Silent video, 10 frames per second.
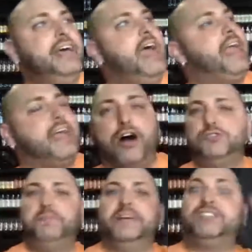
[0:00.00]
It goes
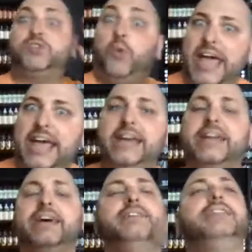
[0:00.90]

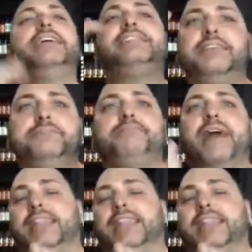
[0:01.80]
between, listen, my